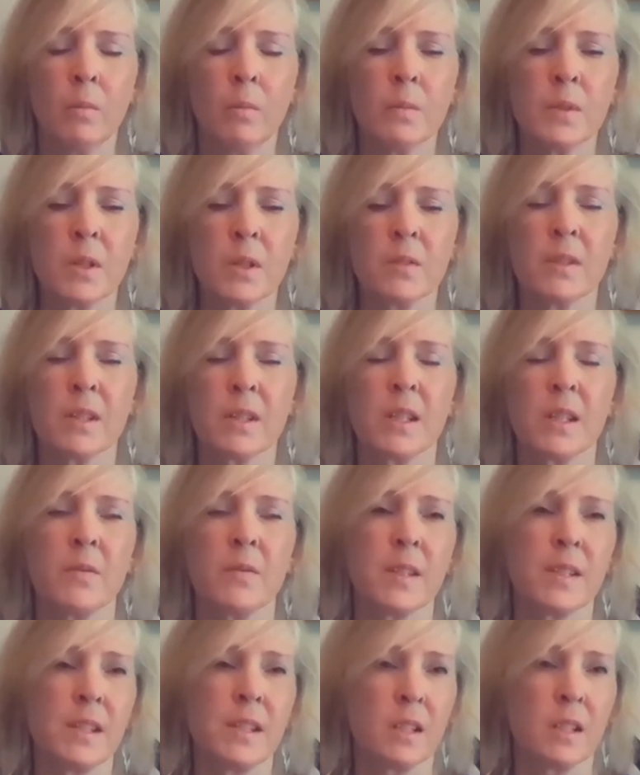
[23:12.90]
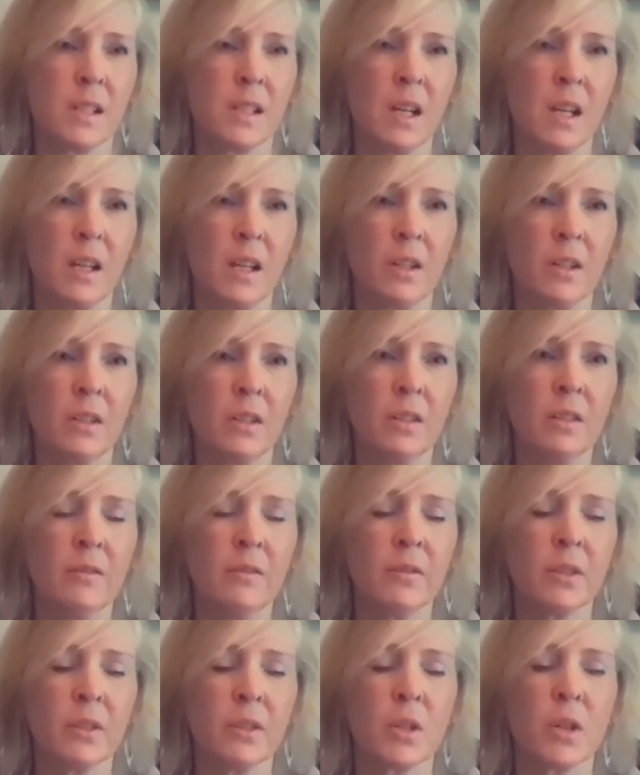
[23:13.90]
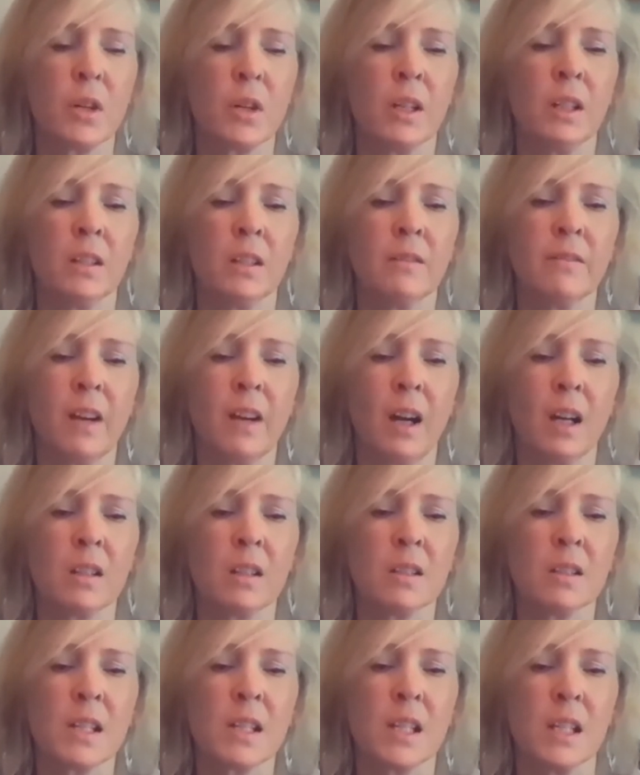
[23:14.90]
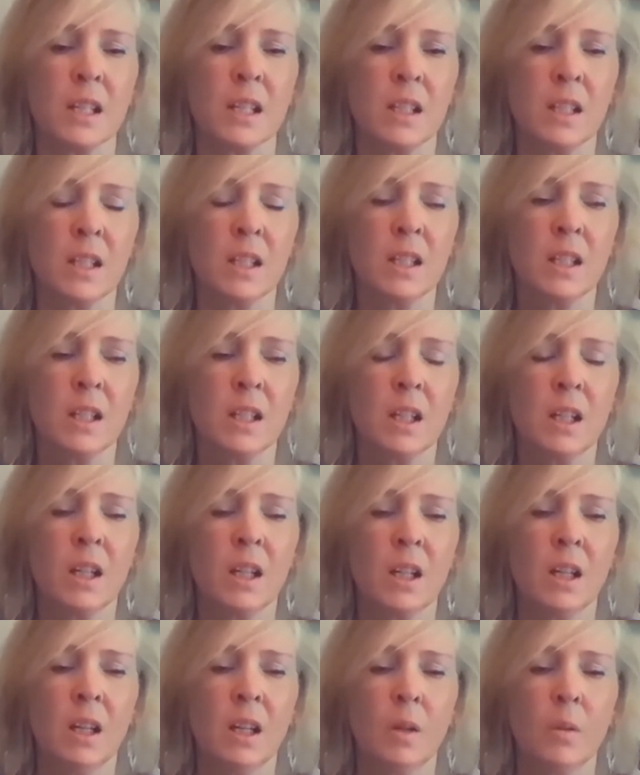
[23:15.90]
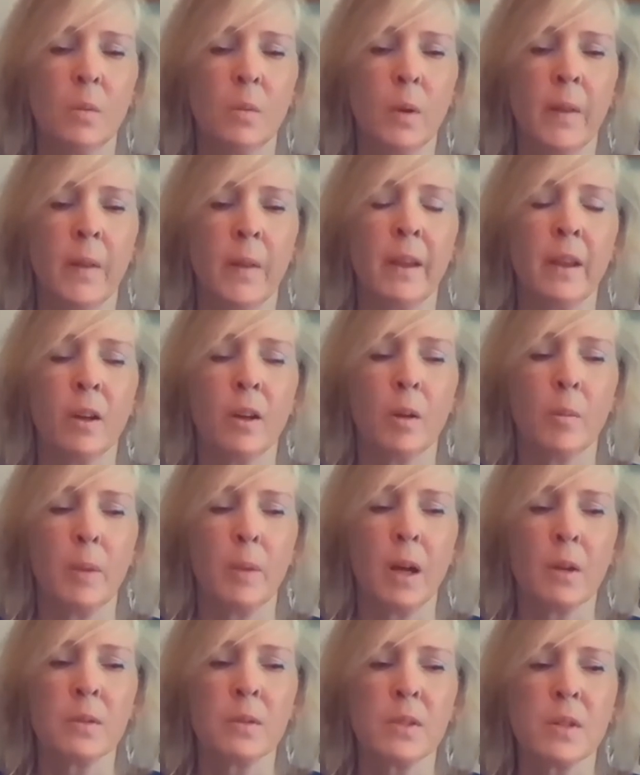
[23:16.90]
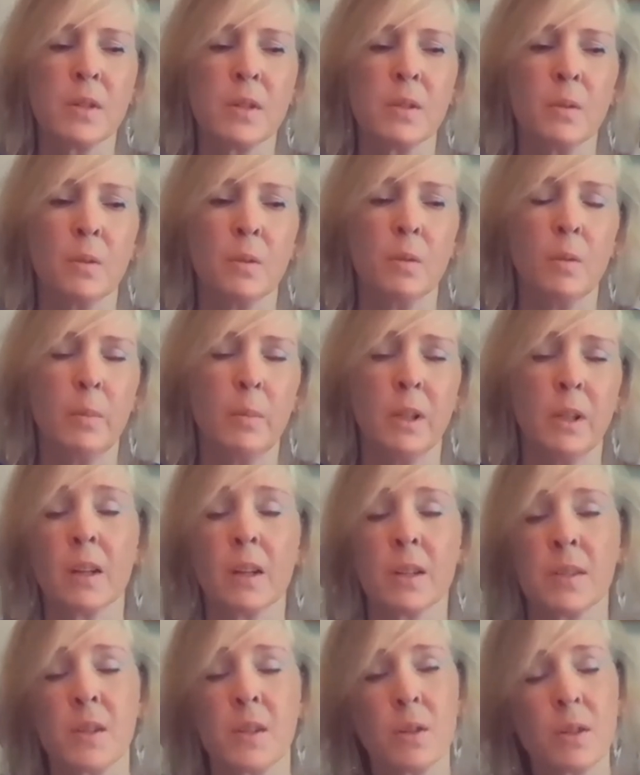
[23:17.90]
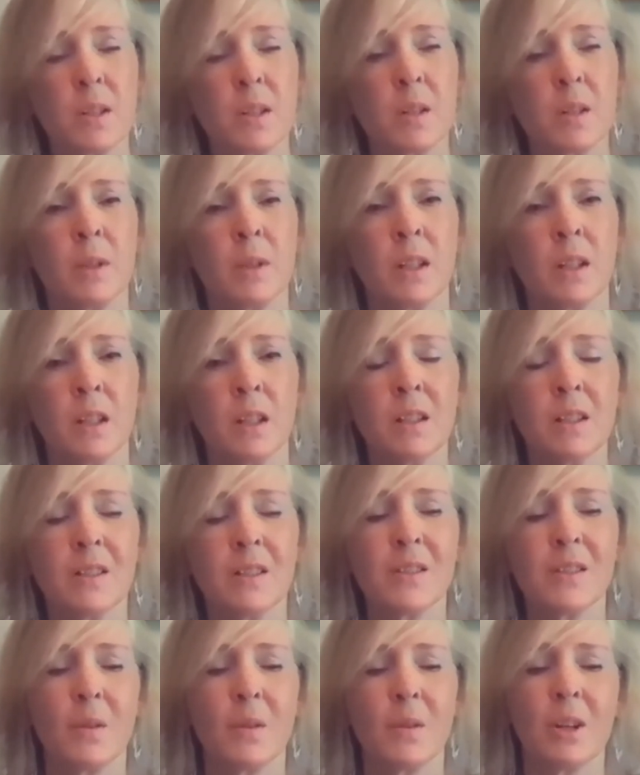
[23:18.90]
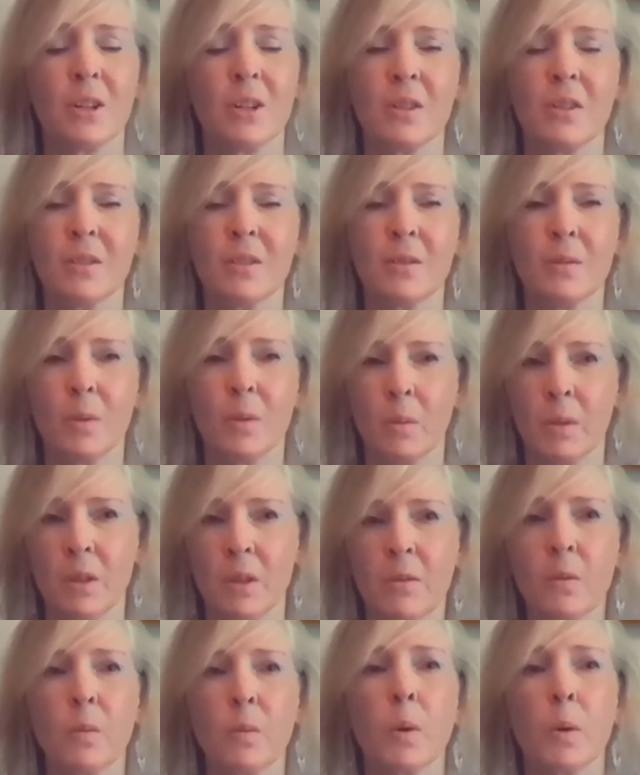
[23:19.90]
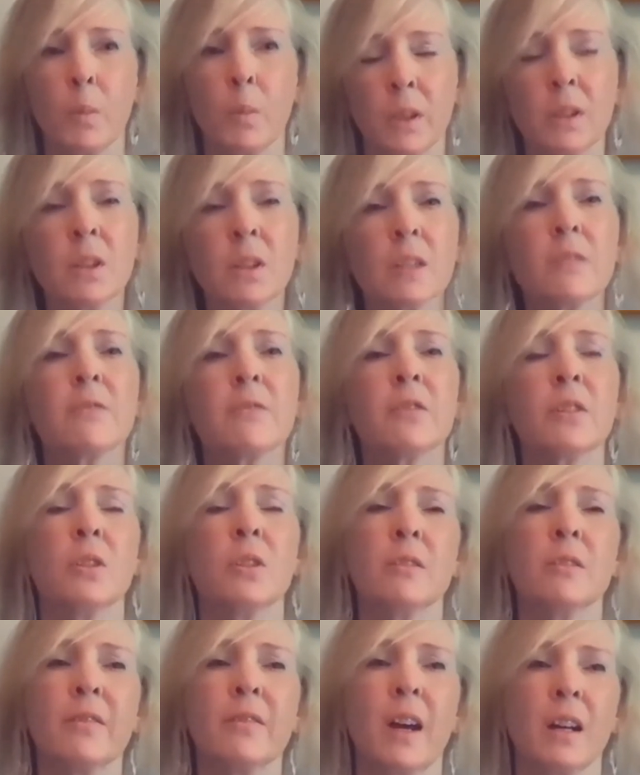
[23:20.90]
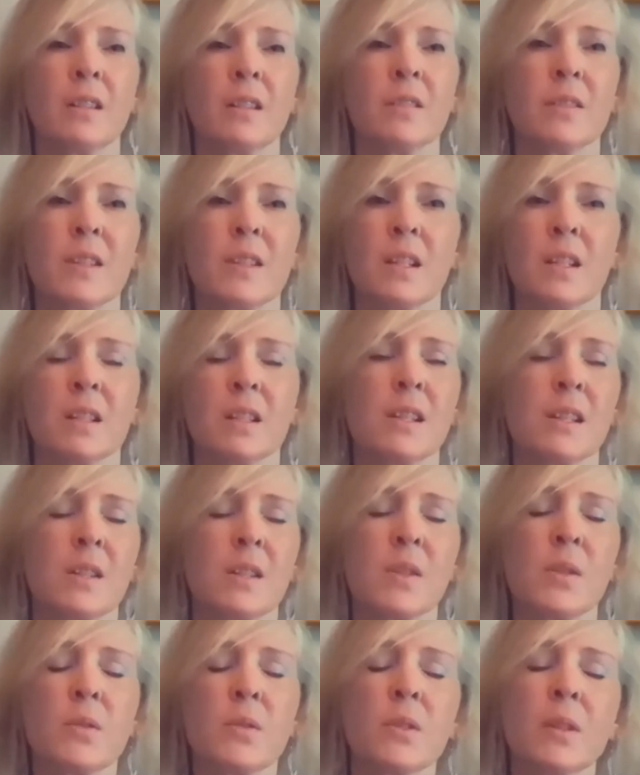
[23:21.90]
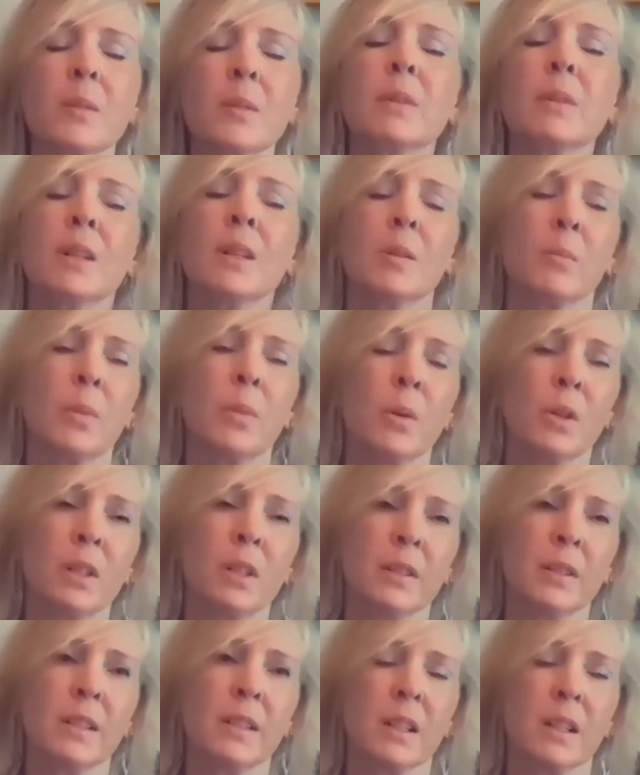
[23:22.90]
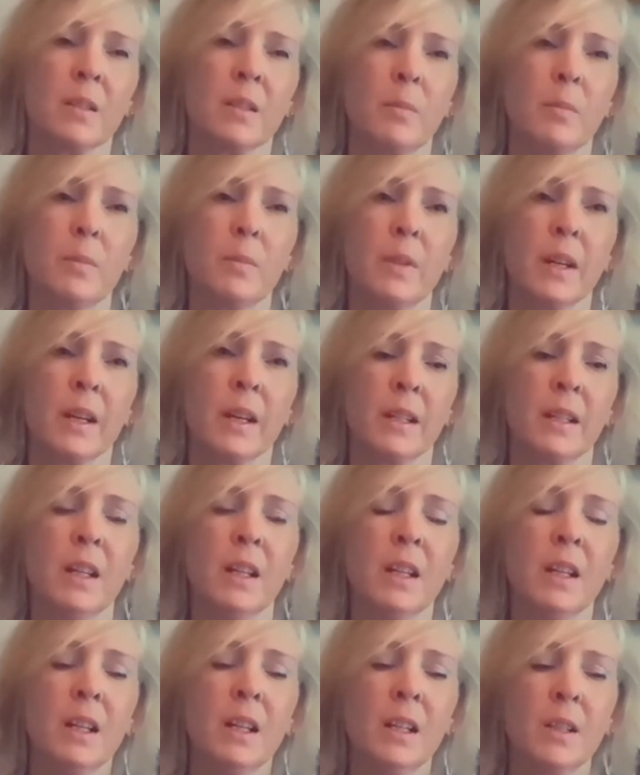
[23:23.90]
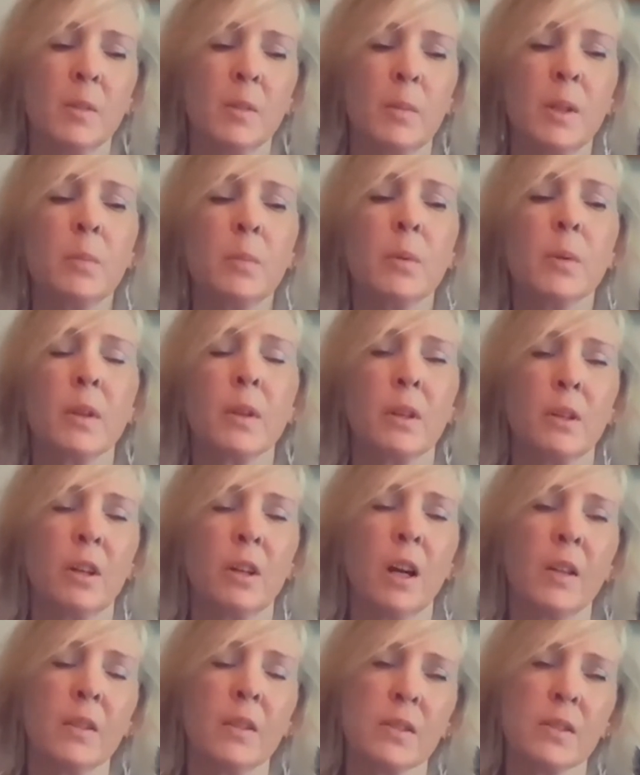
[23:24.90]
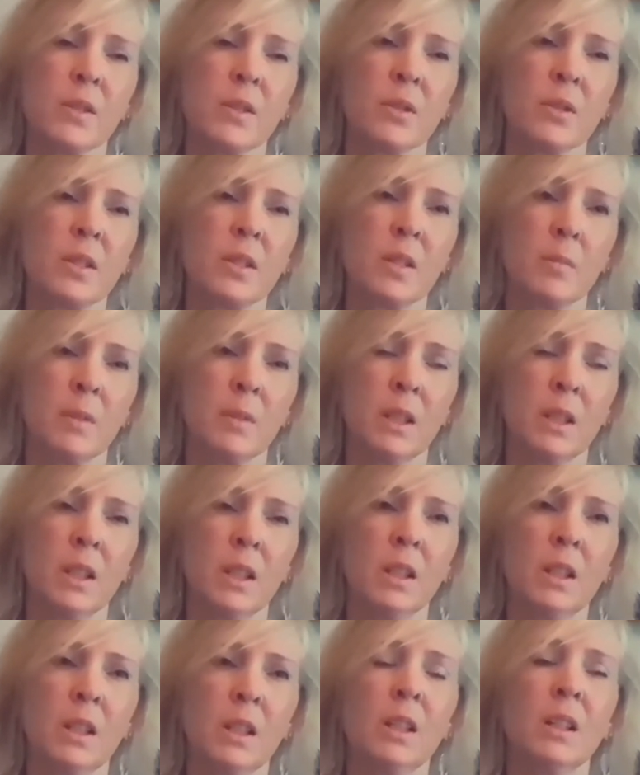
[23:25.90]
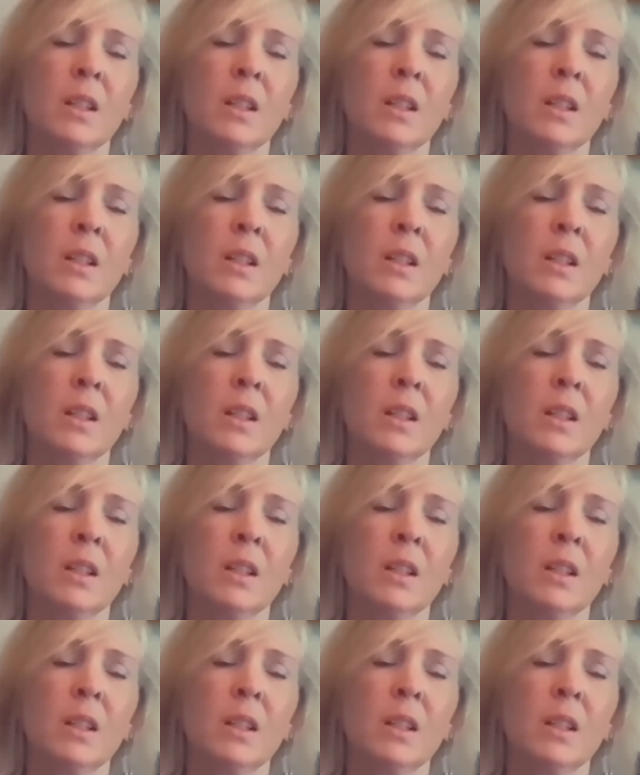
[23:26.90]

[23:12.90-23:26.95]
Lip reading: serve as a facilitator for training faculty when they are about to be on a search committee. So when we look for new faculty, it's extremely important that the people that are on the search committee